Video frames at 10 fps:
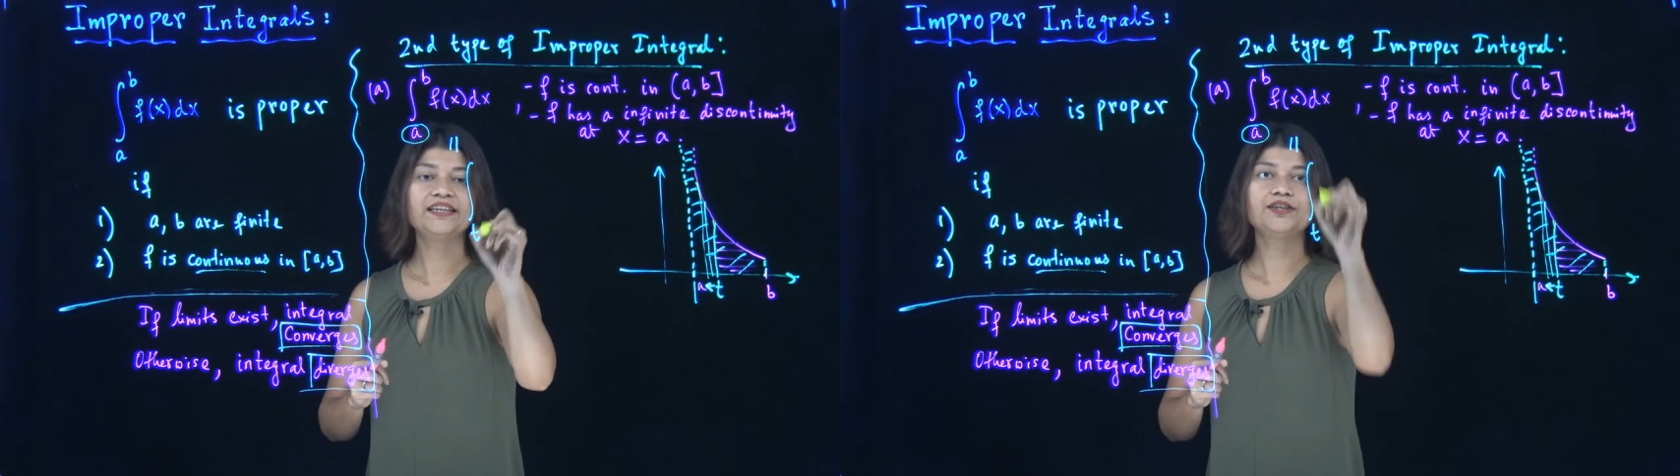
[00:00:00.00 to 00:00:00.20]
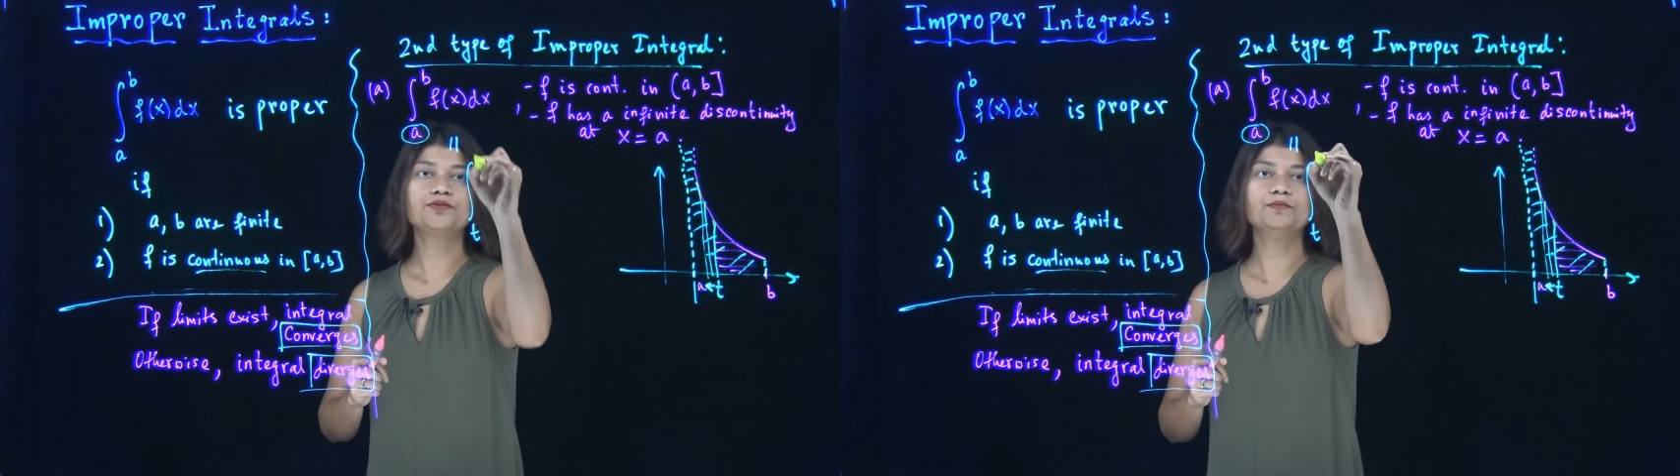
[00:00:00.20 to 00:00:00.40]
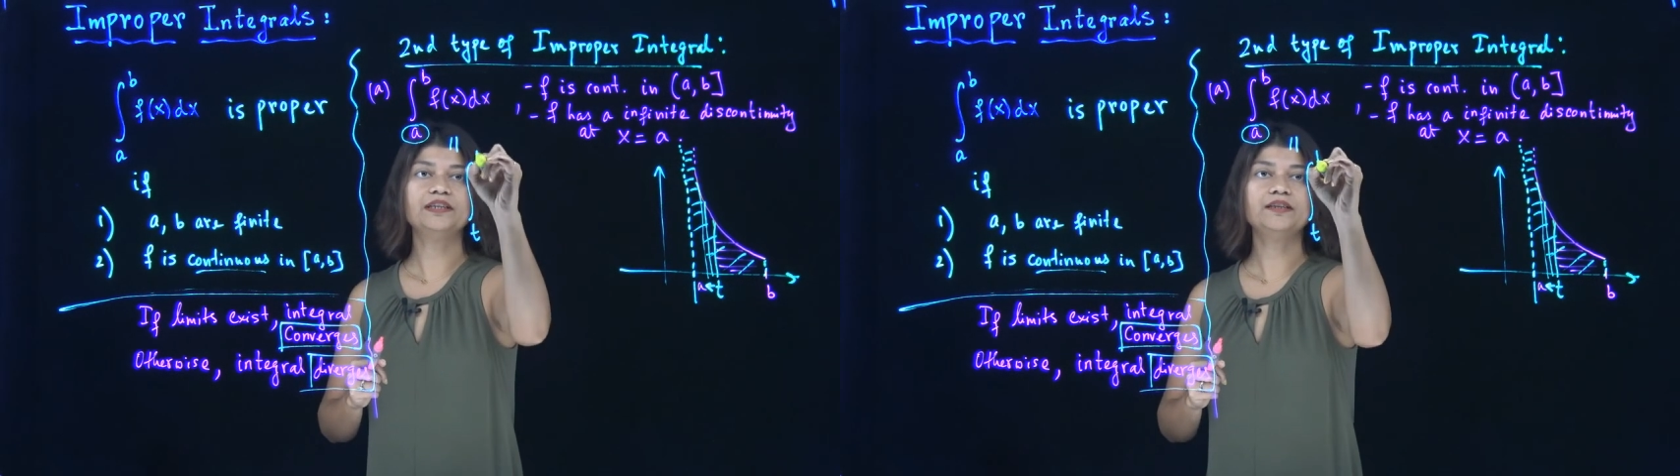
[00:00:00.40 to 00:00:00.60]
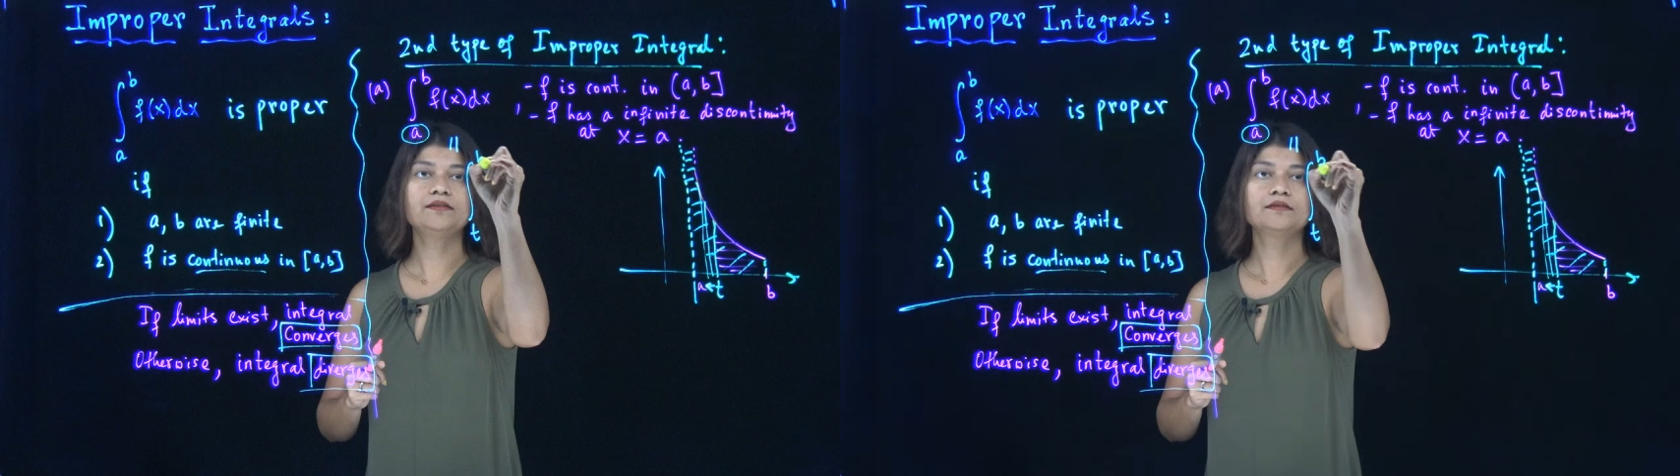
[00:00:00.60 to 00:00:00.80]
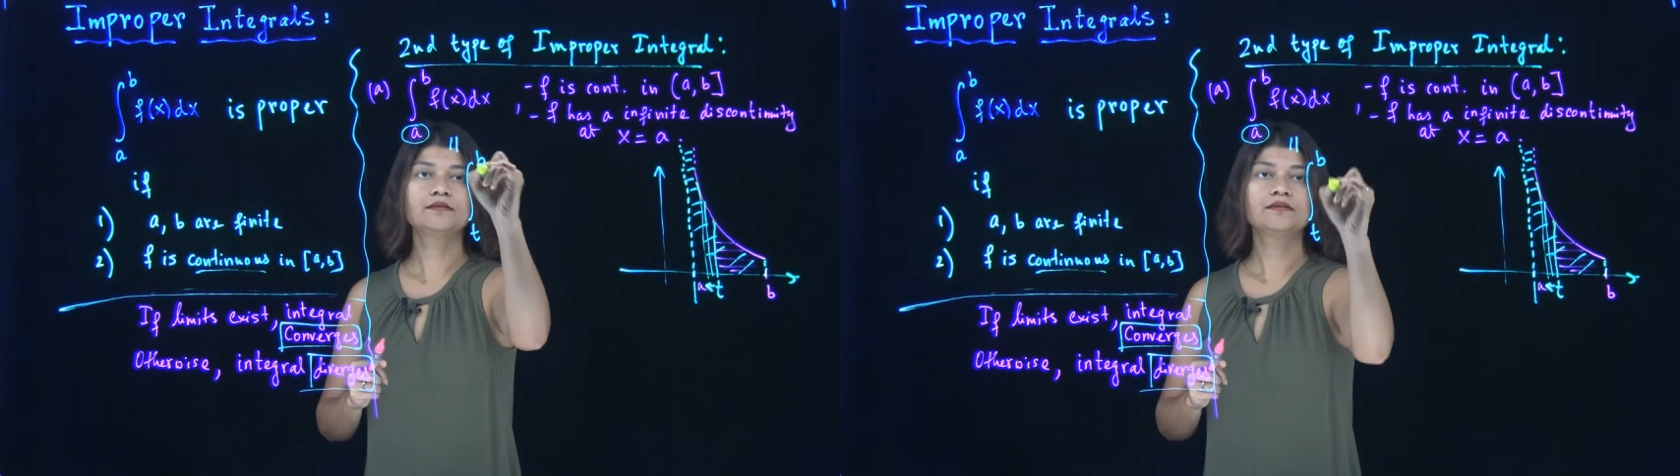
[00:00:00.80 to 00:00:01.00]
to b,
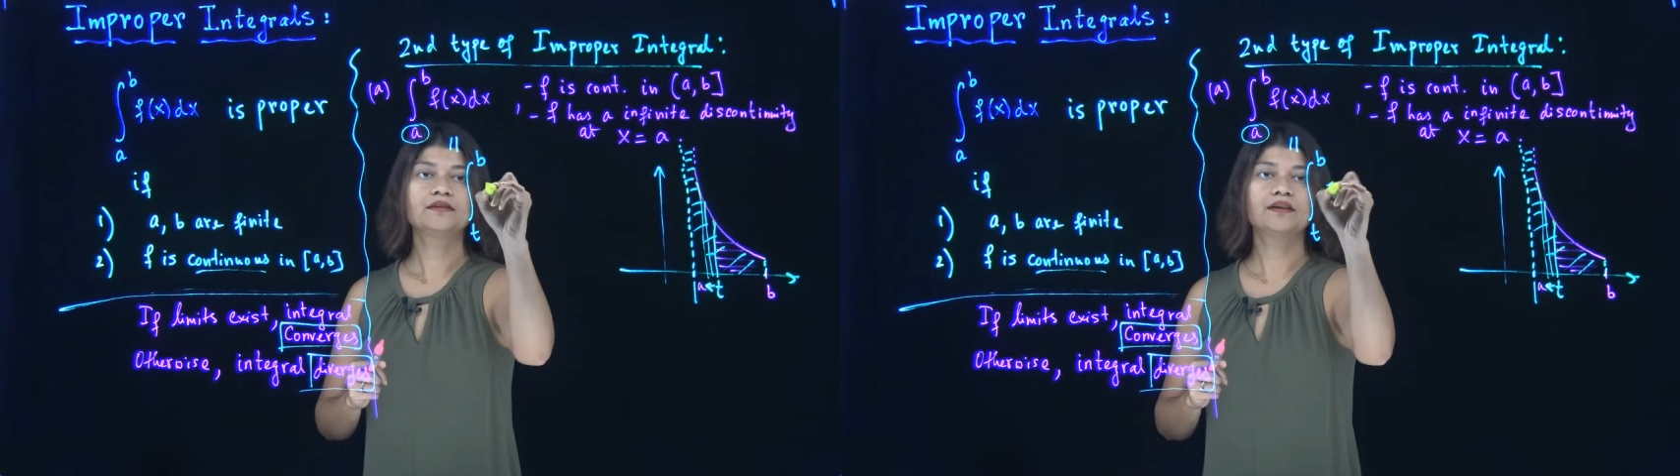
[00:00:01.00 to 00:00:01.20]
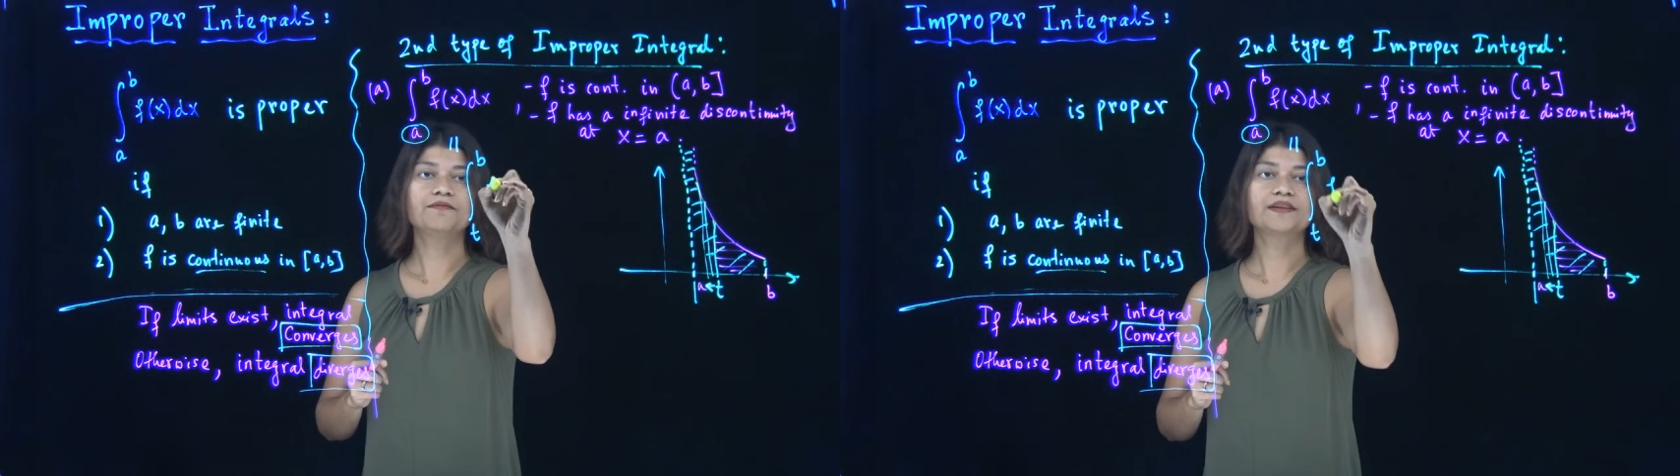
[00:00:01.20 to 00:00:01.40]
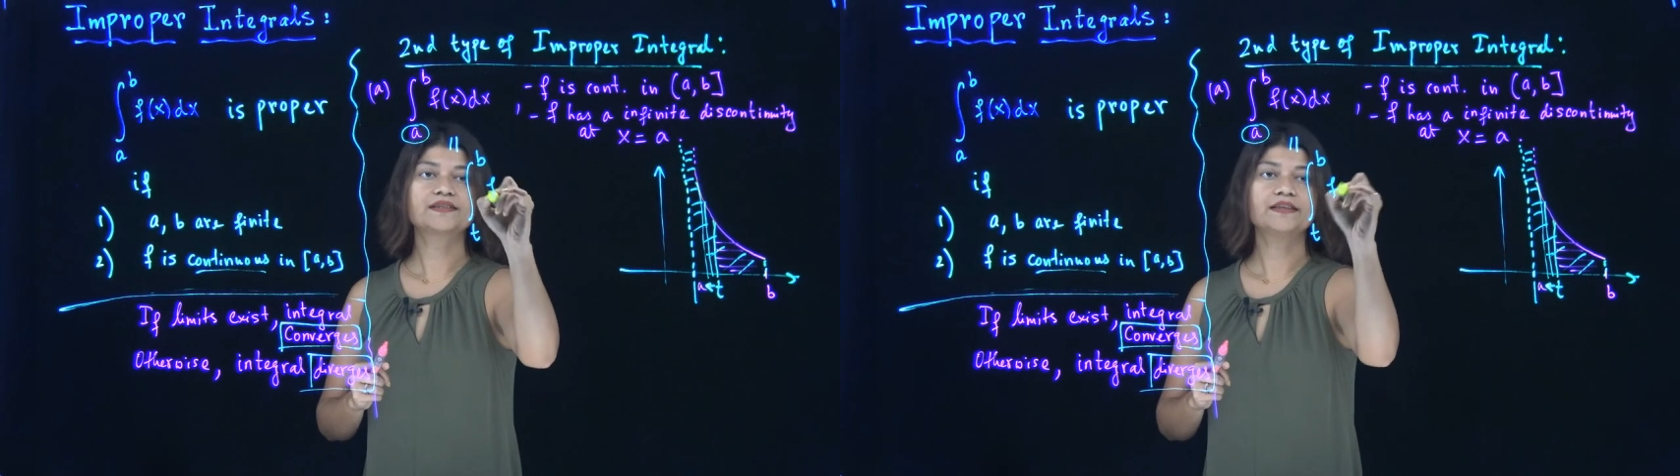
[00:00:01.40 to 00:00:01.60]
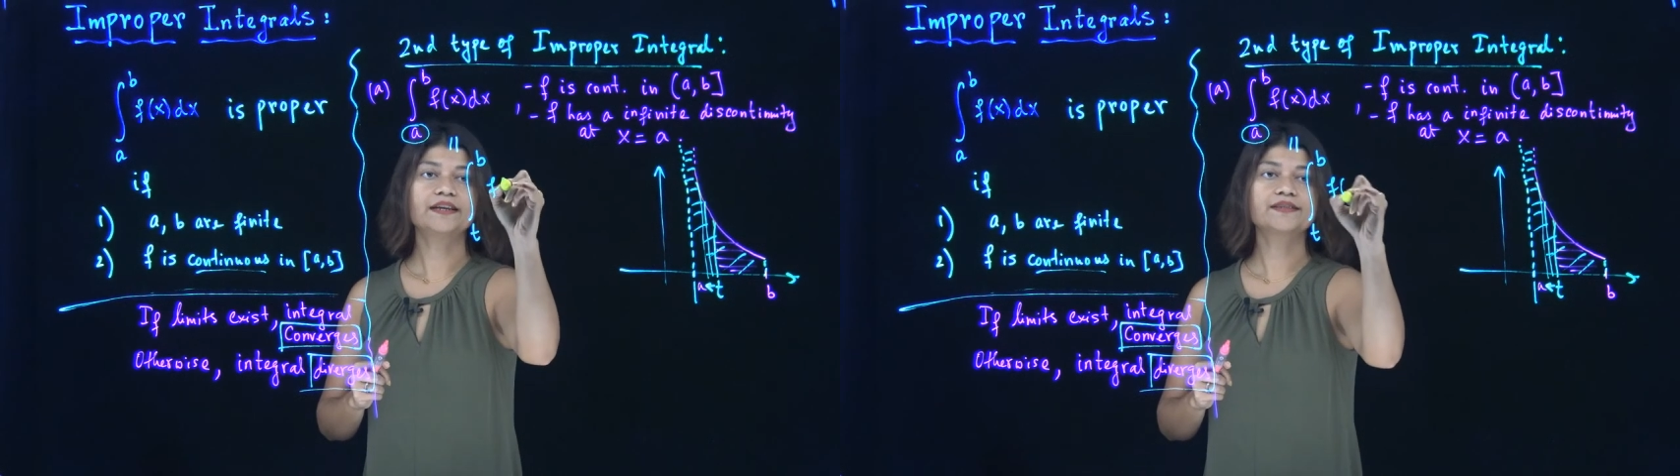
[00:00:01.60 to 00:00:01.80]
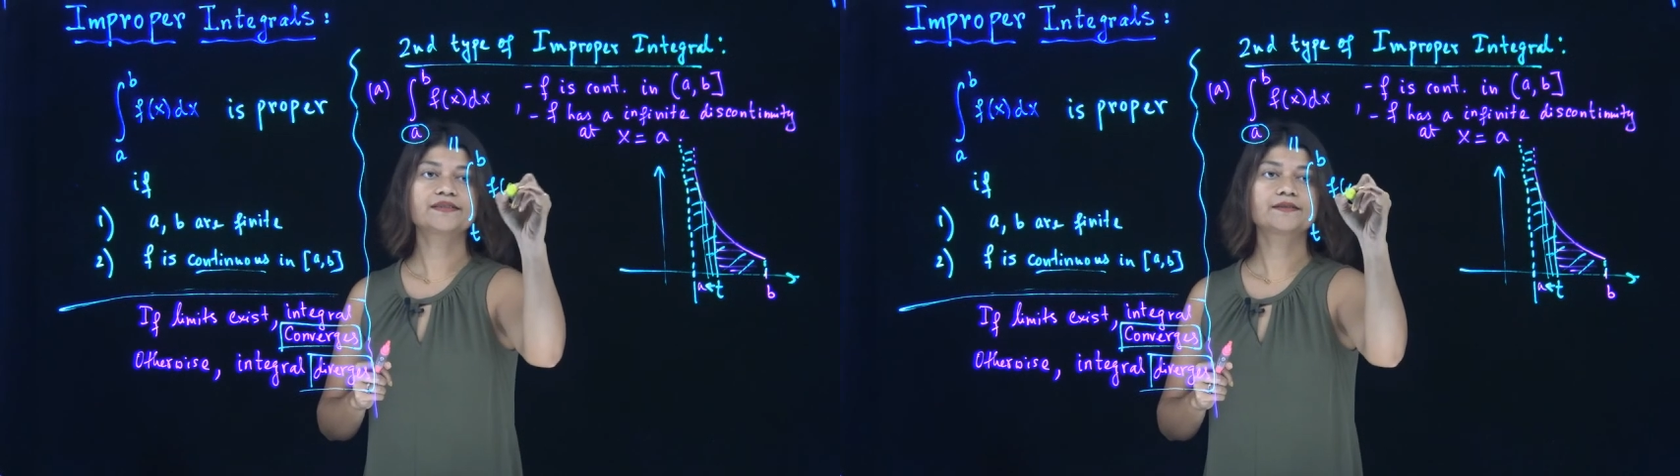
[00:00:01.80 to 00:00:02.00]
fx
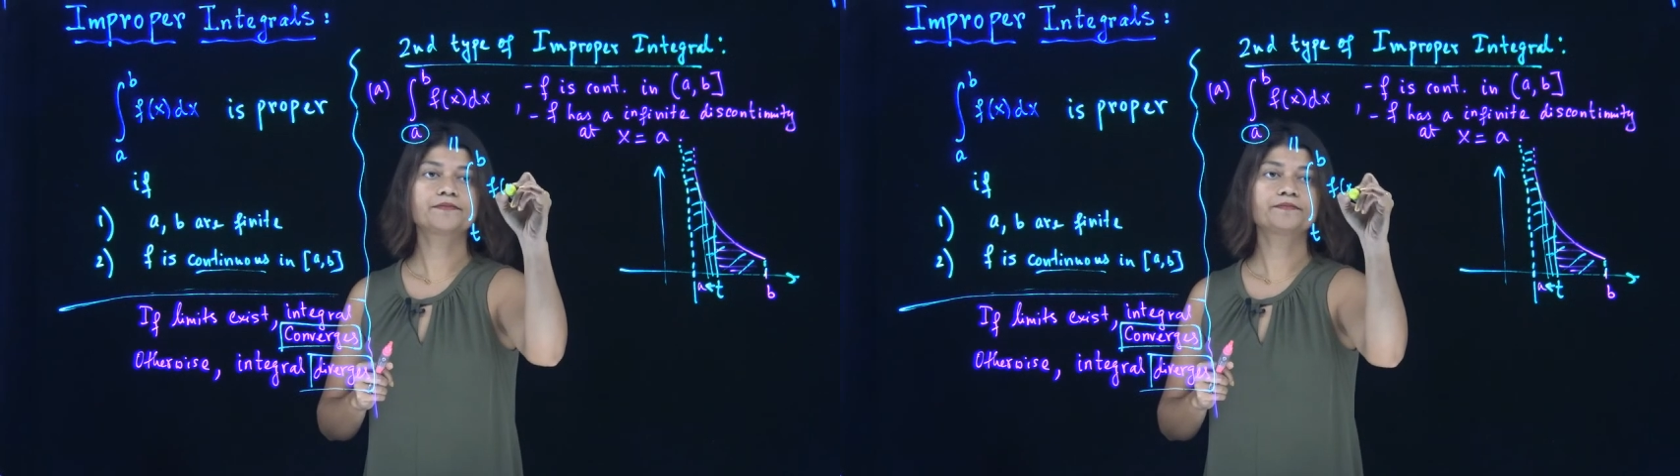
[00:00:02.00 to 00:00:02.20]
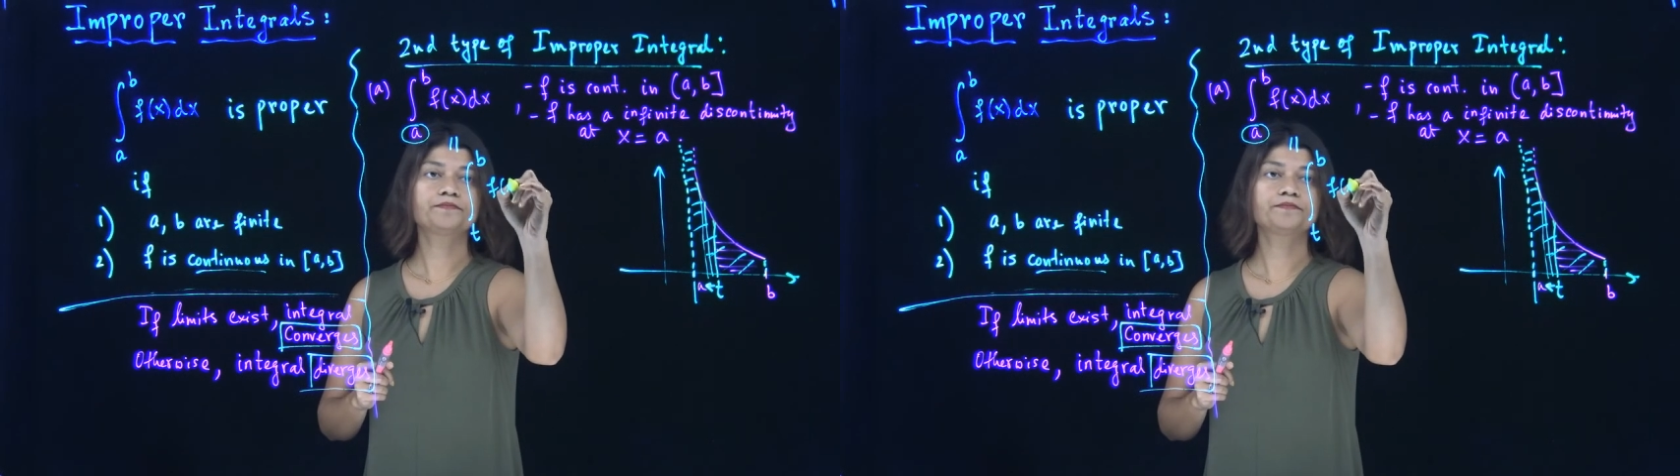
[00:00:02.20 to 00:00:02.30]
dx,